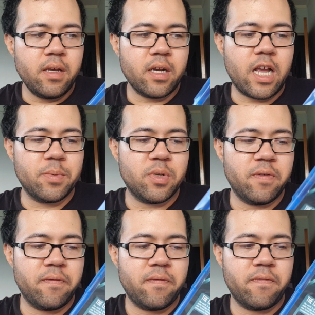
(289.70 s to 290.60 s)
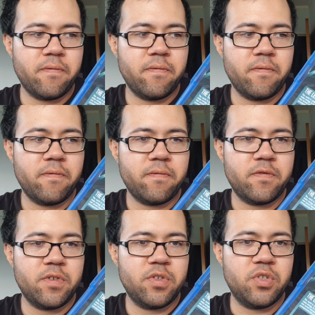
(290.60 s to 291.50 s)
comes with
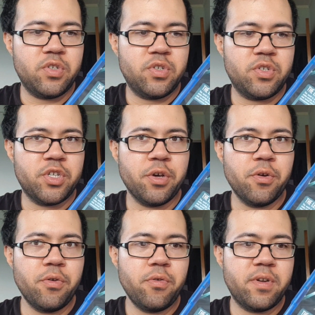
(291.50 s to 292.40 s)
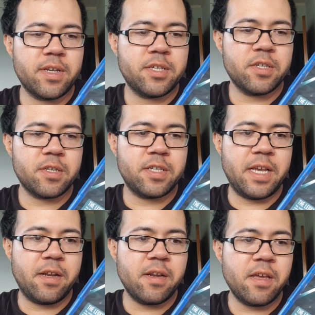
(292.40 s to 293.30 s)
2 discs
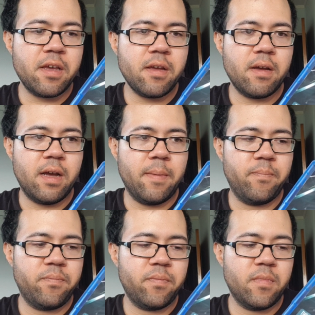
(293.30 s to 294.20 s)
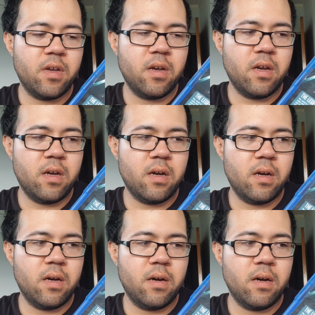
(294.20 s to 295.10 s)
set in here. I
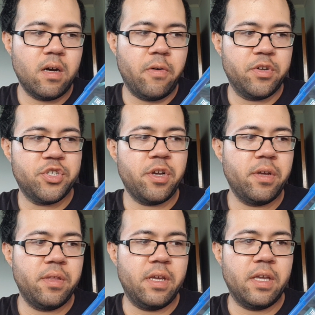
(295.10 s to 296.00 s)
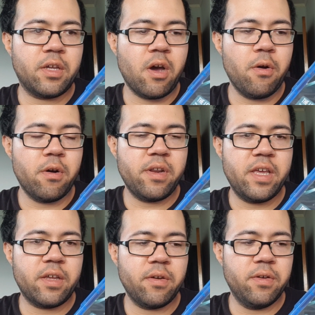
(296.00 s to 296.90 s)
won't show you the code on
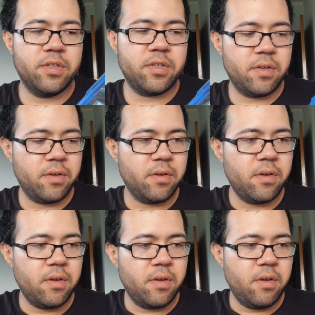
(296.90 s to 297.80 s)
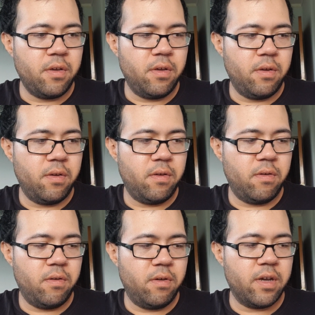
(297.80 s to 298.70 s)
here because
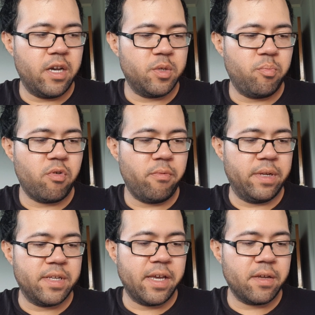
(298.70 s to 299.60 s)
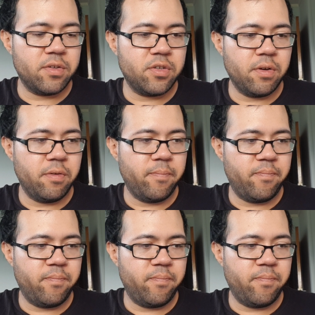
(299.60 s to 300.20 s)
you guys would probably take it. So